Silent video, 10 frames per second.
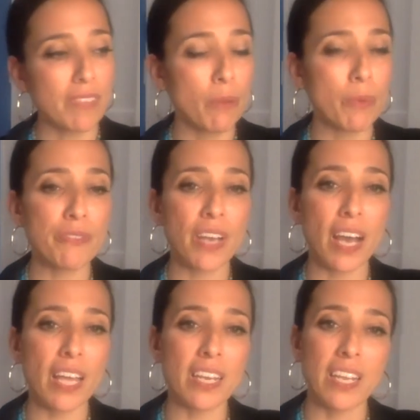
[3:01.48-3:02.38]
And we've
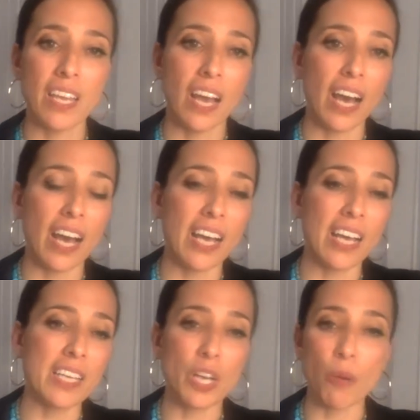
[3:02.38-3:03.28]
got uh,
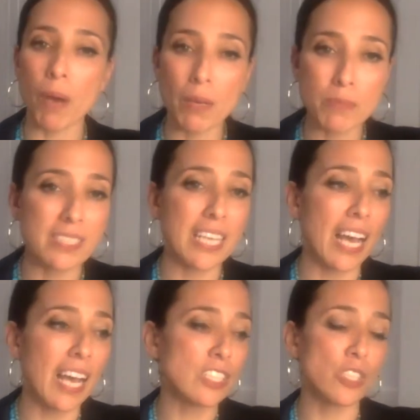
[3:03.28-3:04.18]
you know, moms and
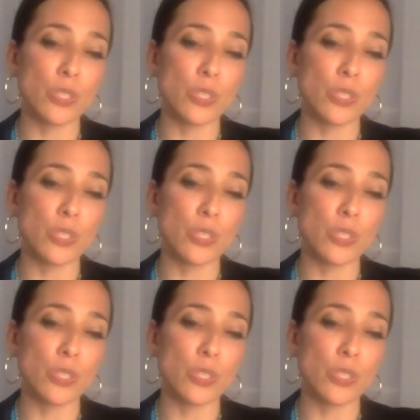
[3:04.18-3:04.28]
dads